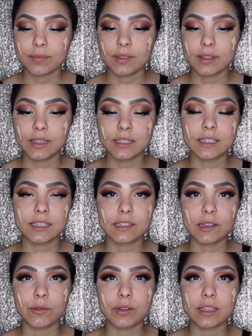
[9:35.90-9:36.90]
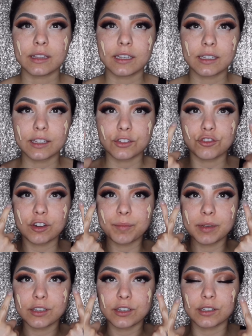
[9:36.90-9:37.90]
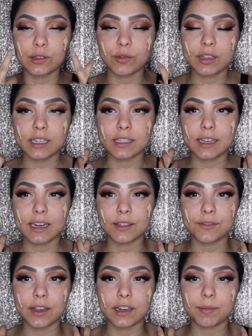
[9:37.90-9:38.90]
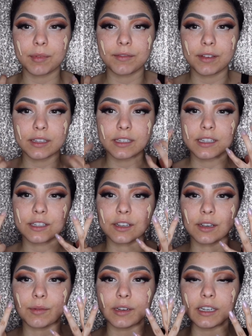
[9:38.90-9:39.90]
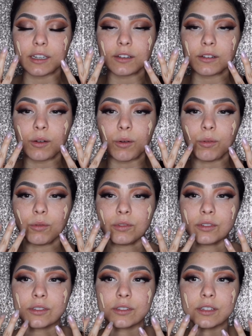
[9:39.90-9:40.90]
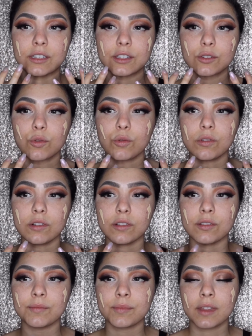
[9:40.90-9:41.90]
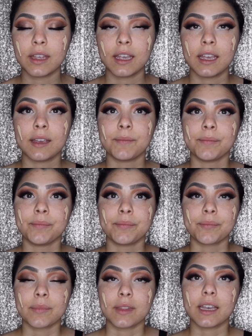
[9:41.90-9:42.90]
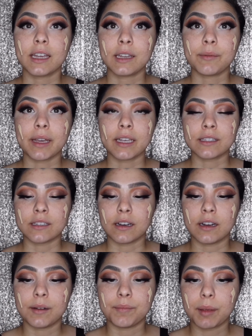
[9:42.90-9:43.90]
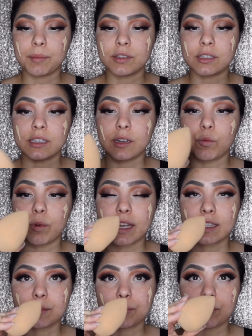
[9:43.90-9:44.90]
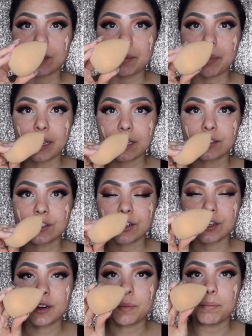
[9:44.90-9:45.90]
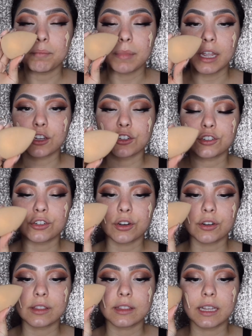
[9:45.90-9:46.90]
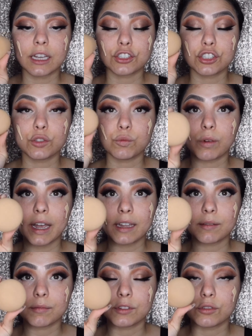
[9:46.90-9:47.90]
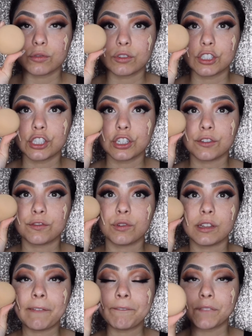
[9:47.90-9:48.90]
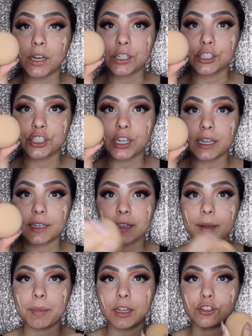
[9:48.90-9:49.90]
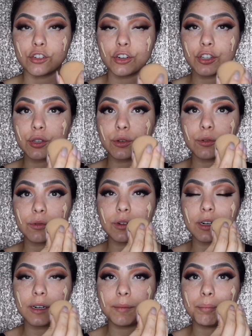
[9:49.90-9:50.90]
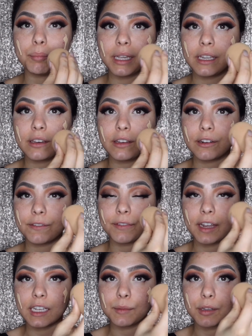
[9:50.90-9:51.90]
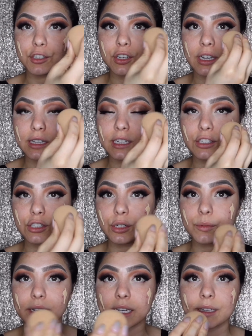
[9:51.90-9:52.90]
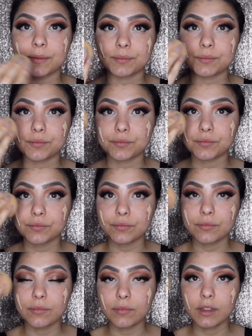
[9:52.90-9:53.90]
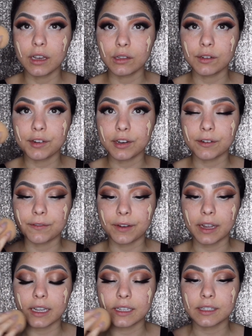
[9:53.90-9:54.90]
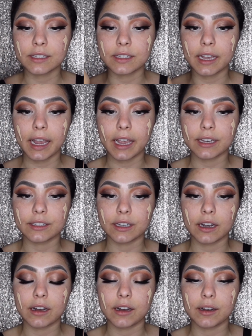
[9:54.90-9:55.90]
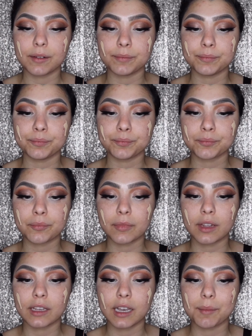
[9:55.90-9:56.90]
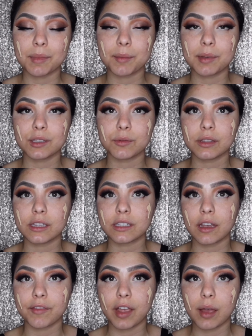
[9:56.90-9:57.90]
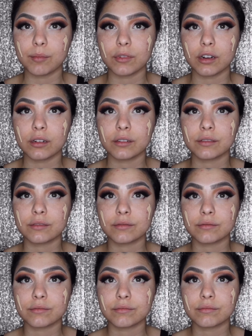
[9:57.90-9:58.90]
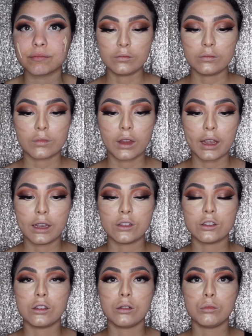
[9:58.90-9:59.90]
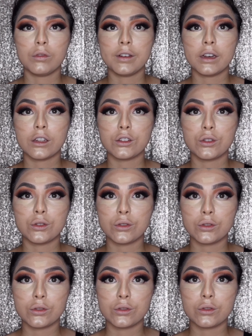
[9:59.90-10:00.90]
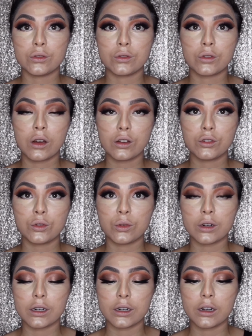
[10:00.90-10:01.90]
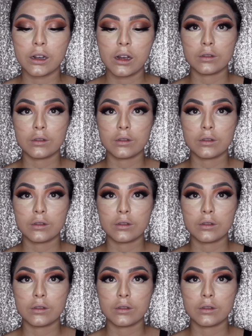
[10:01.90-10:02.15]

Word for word: This is low key, the, the drippage is low key satisfying on my face because it's like really cold and it's cool. Anyways, um, I'm using the Wet Beauty Blender. Make sure that she's wet so she can fully function and make sure you um, beat your face but gently do it all over your face. And um, yeah, I'm going to be doing this off camera. Okay, so moving on to contour.